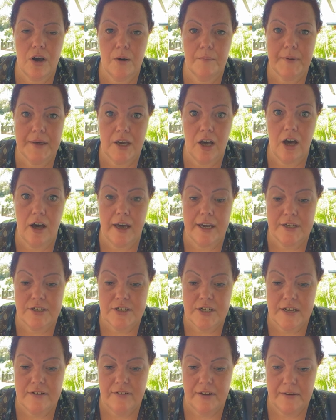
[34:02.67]
be a high
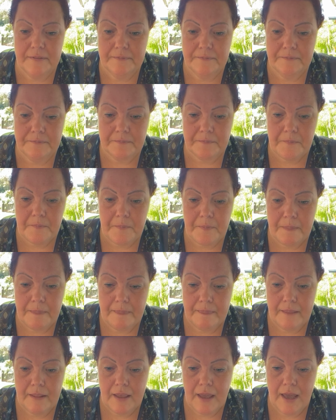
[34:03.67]
achiever
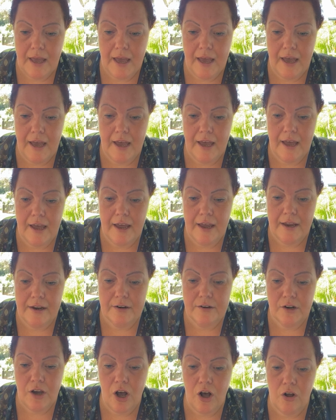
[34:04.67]

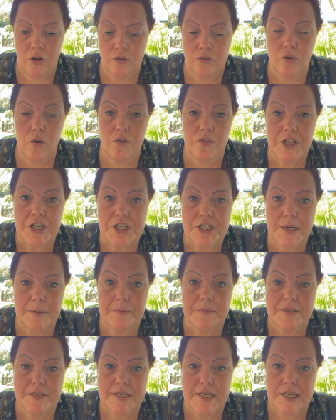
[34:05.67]
and hold all the
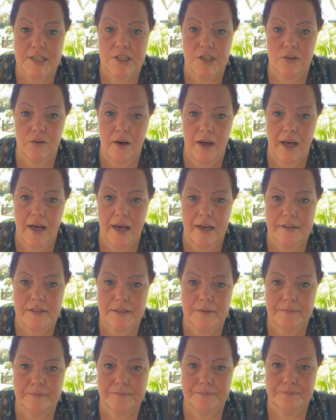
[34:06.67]
gems dear to your heart.
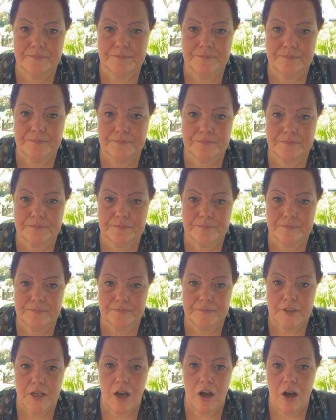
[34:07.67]

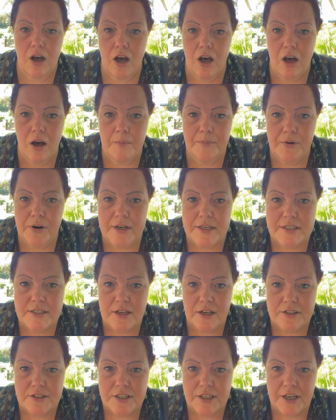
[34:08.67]
Oh, Bronnie's
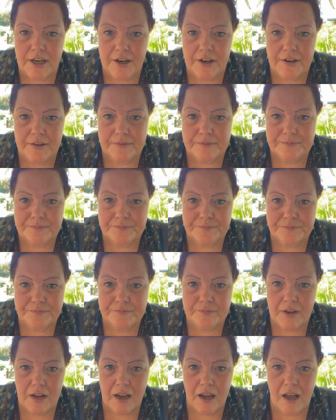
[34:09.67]
got to go.
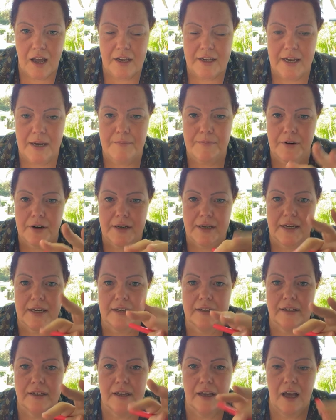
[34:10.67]
Okay,
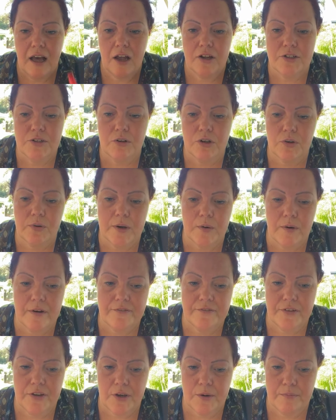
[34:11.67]
Bronnie, I'll do a quick one
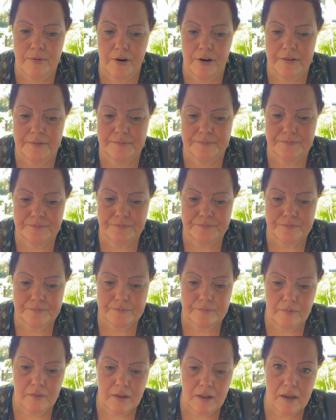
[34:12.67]
for you, Bron.
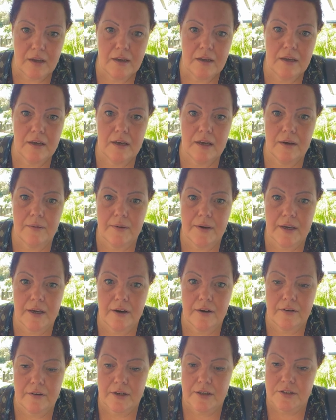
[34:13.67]
Here we
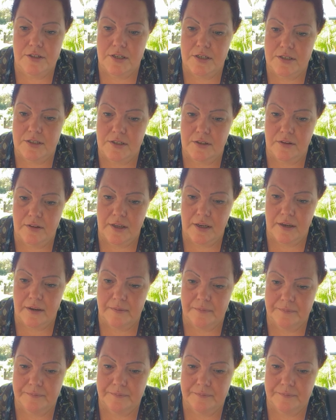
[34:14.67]
go. Is she still here?